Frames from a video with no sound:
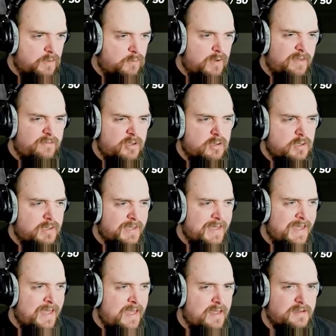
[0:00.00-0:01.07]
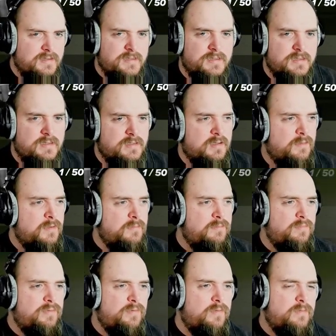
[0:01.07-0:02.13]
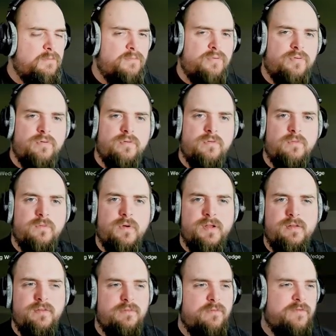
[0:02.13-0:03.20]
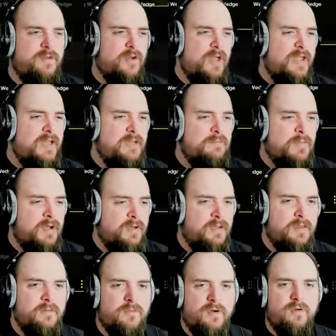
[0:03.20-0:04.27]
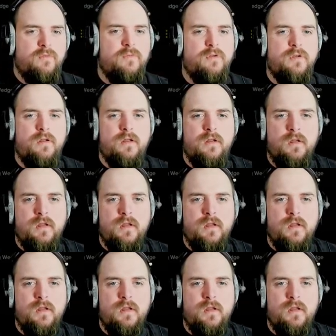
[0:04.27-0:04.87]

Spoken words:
we'll have a look at, I mean, I don't think we've got any money at the moment.